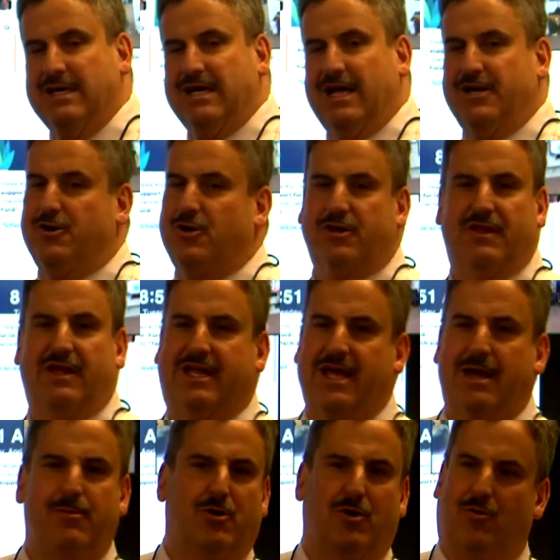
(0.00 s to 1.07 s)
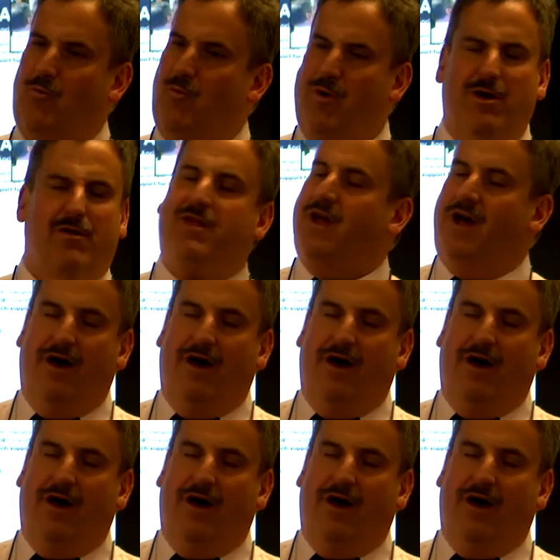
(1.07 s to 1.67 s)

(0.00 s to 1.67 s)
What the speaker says: And you look at that cable going, where does